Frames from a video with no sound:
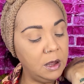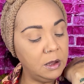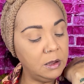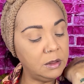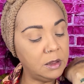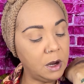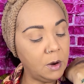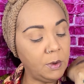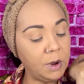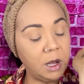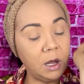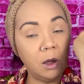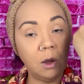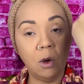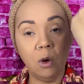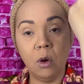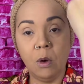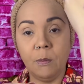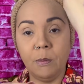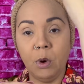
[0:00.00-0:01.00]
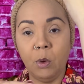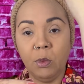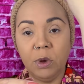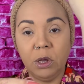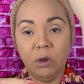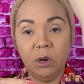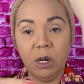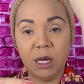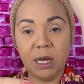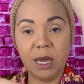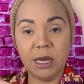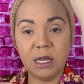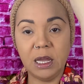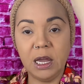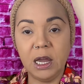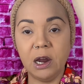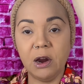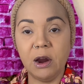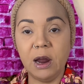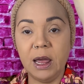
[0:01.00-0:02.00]
There we go. But when you look at
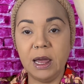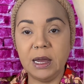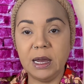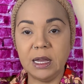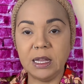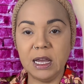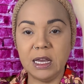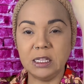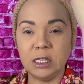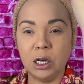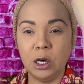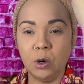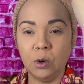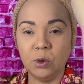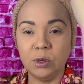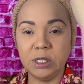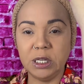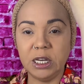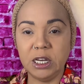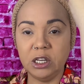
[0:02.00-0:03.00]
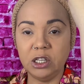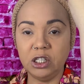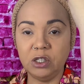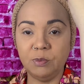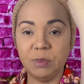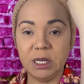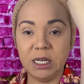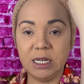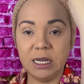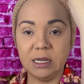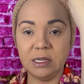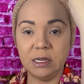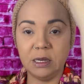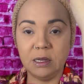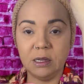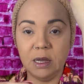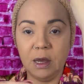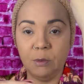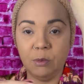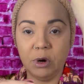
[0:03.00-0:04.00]
here, it kind of has a gold tinge, but it doesn't
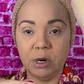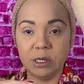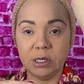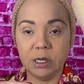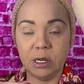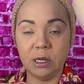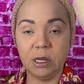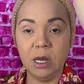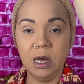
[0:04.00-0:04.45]
in person.